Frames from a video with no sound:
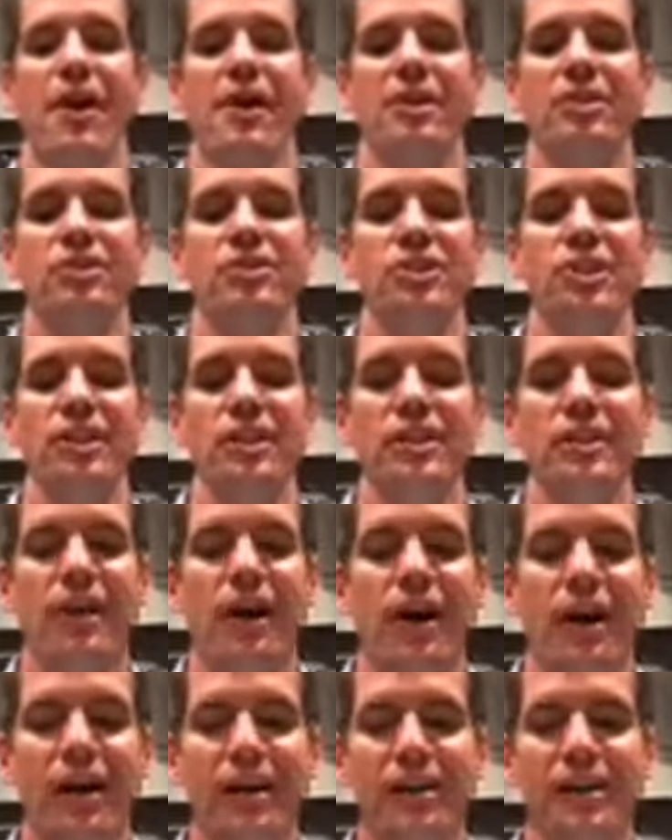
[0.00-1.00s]
She
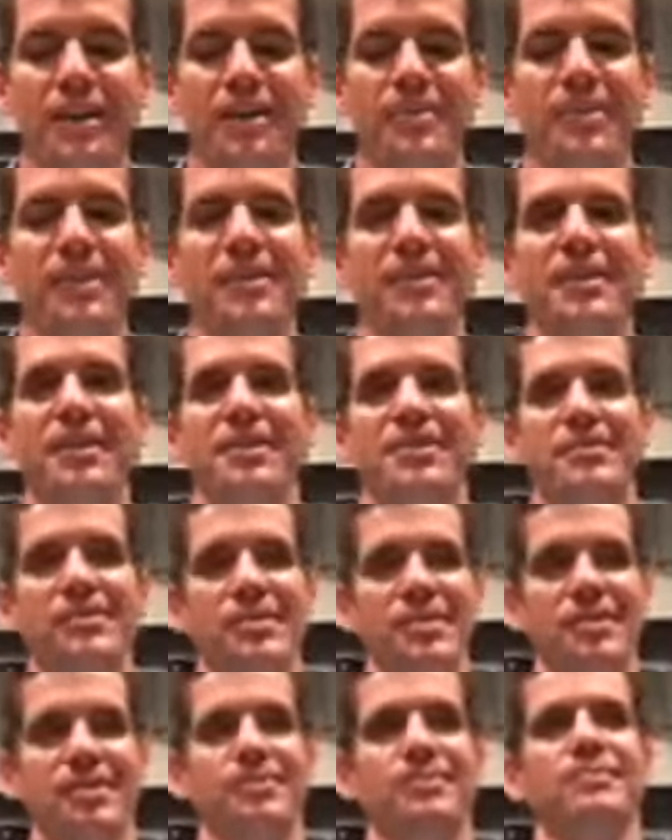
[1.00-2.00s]
caught him and kissed
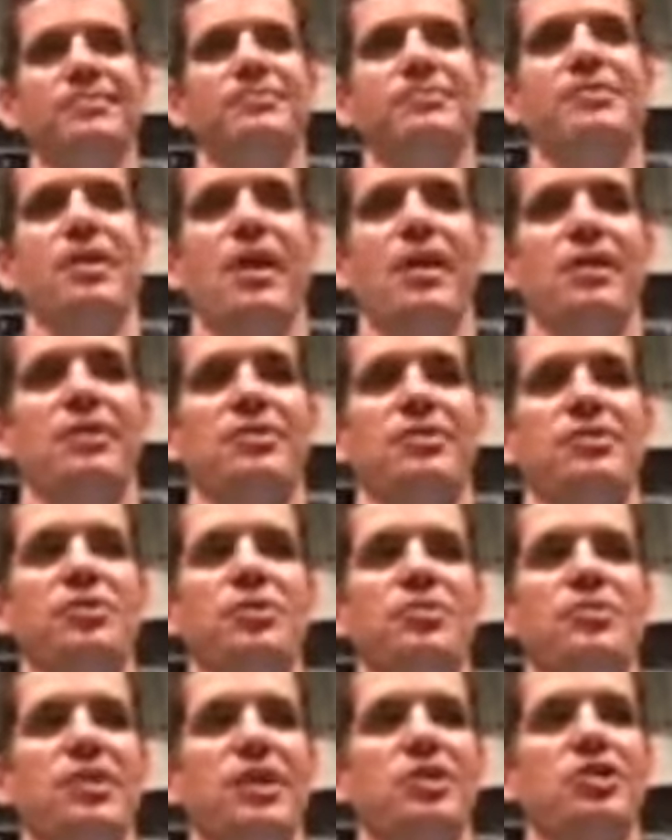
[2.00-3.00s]
him. So it's
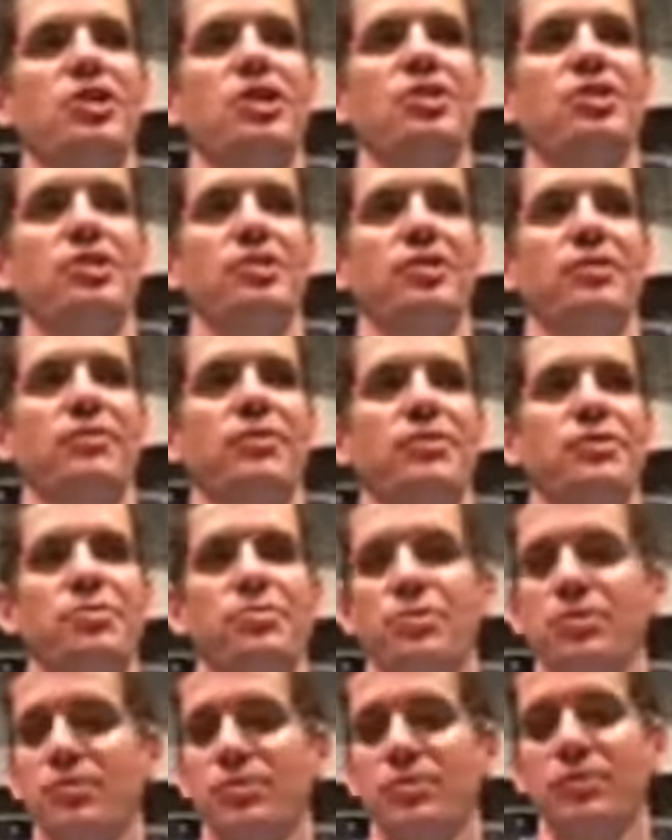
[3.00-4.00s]
almost like she took the first
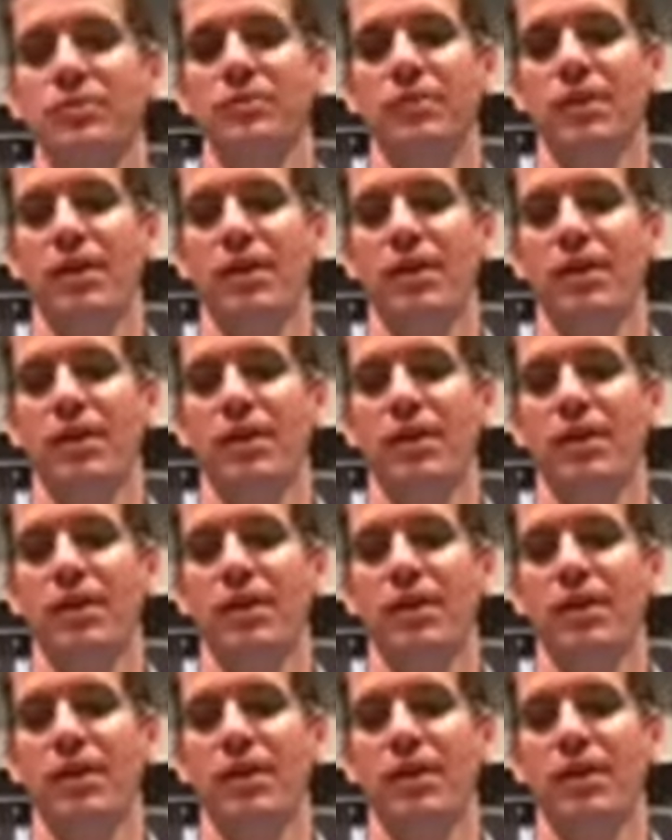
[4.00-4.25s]
move.